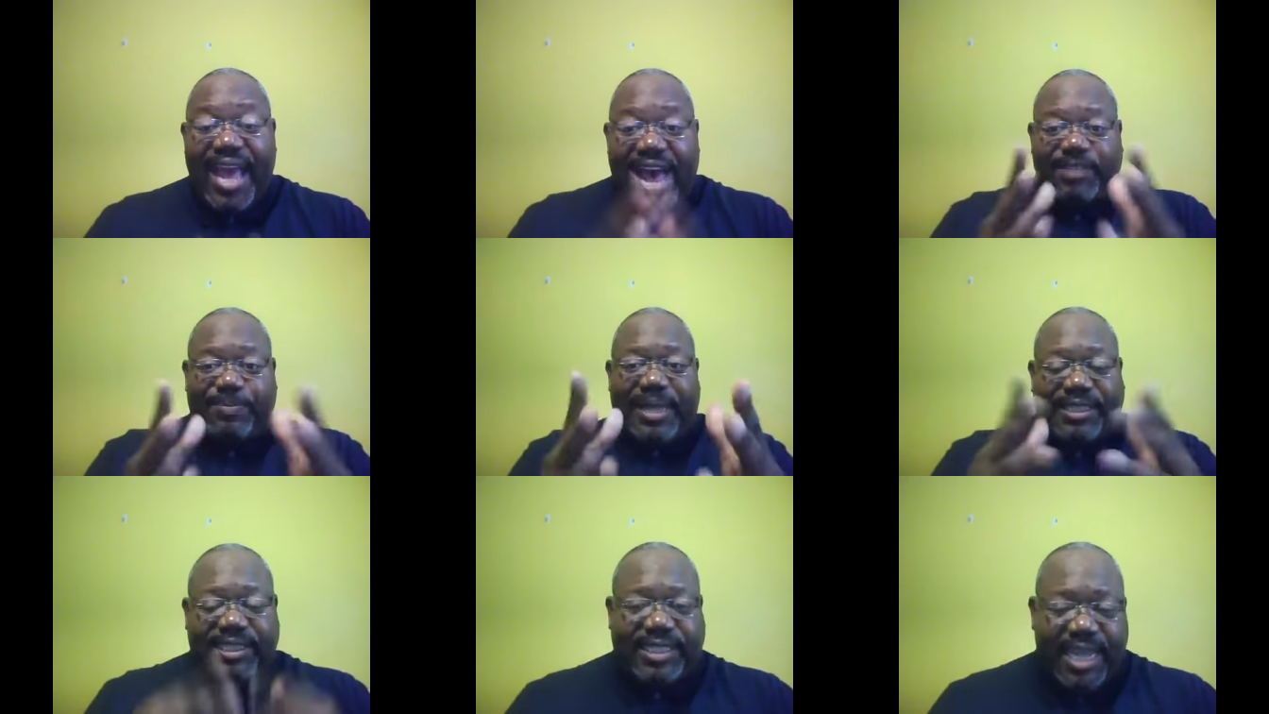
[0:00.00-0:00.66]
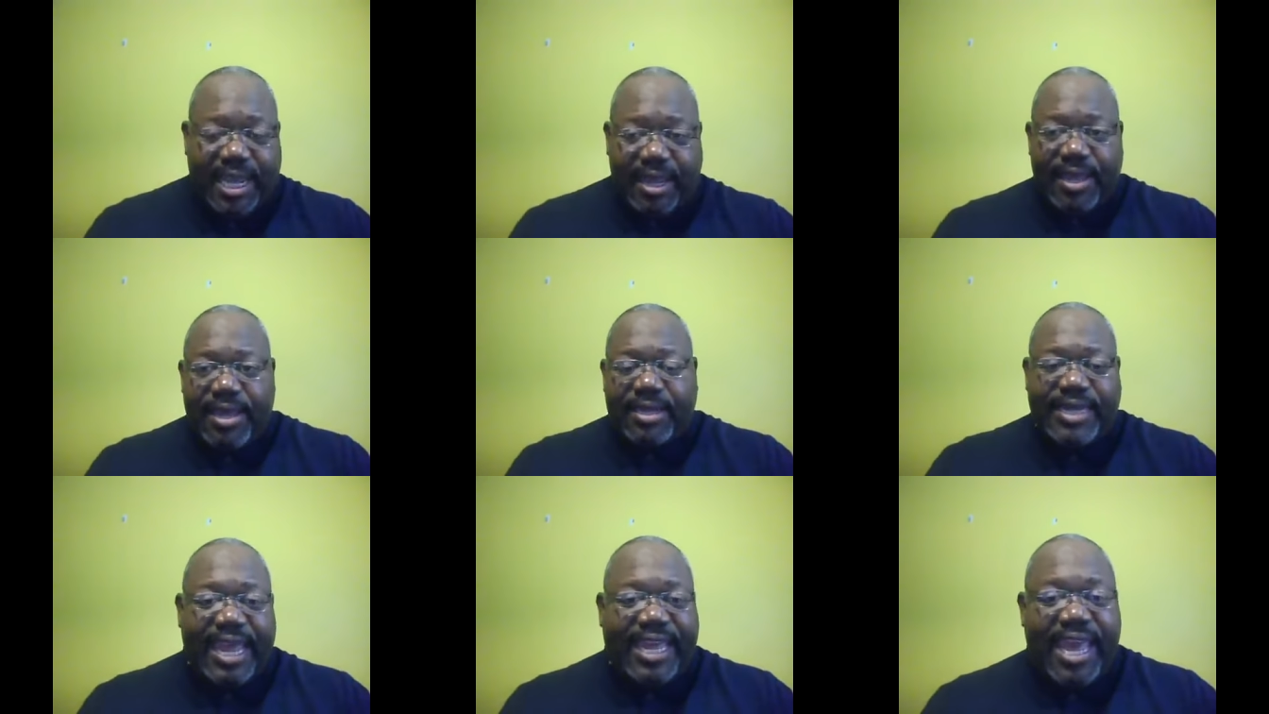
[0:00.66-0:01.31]
God's blessings to you.
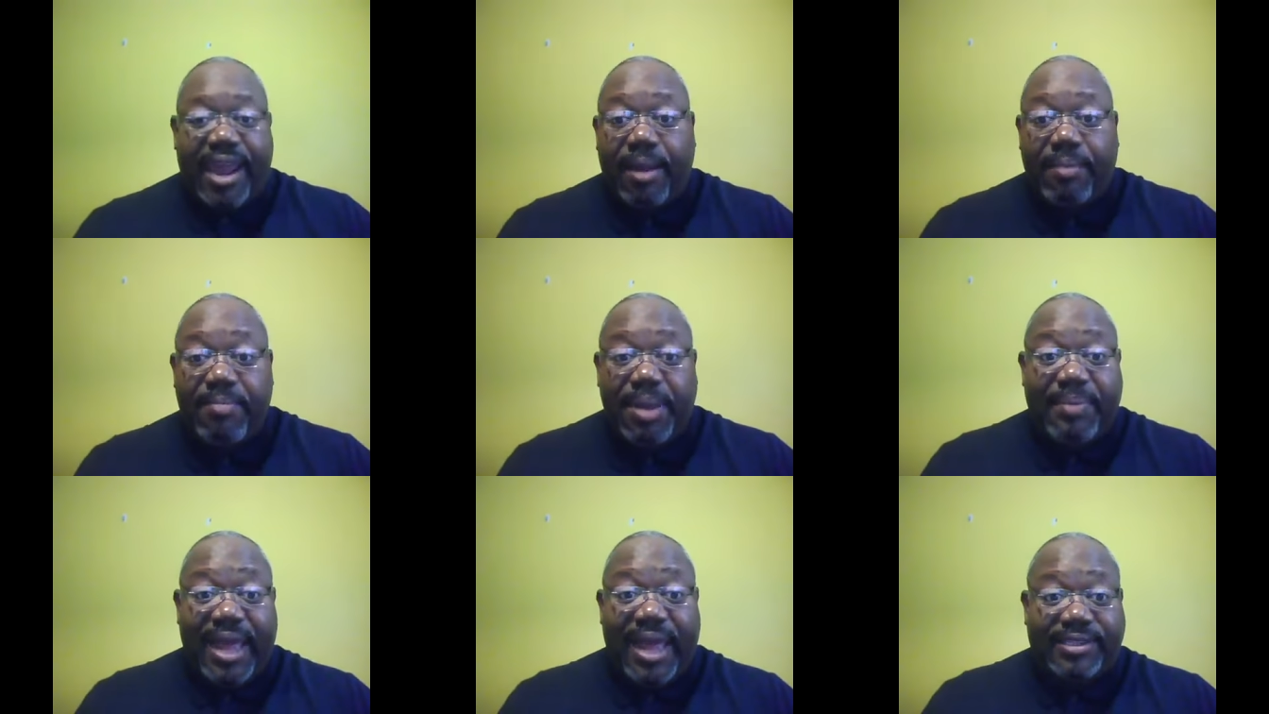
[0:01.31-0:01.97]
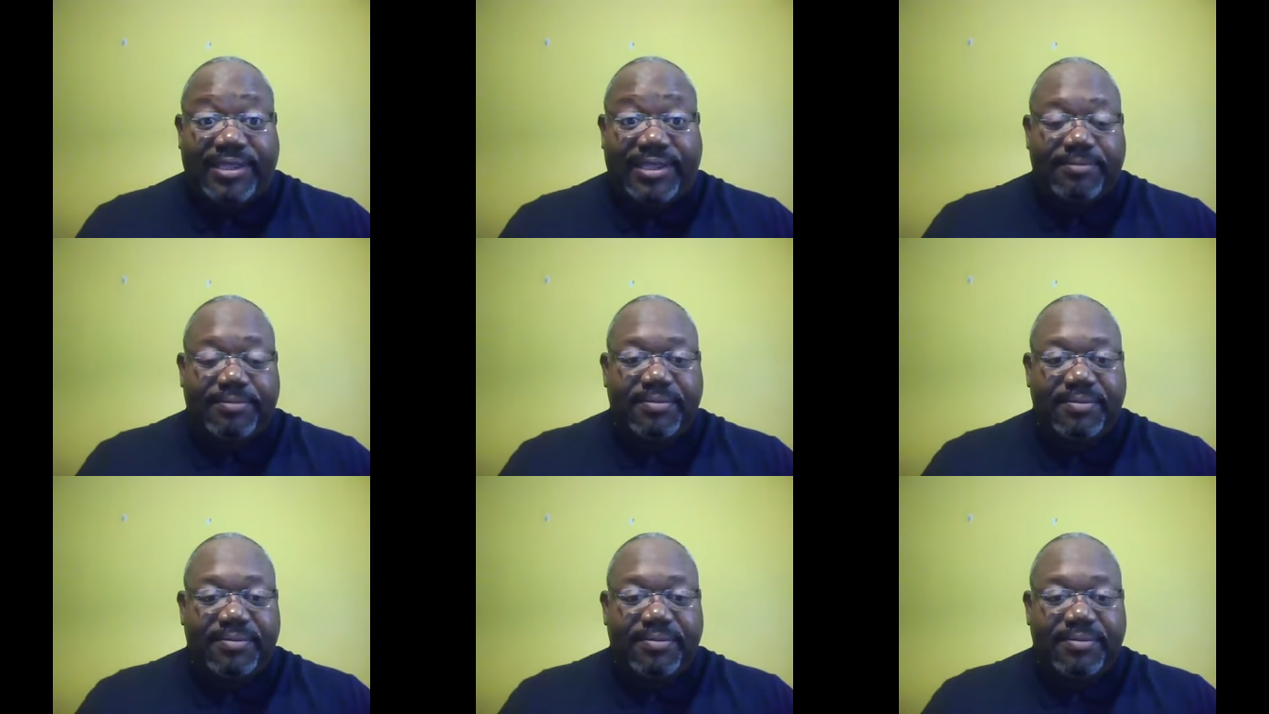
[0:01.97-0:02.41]
Take care. Be blessed.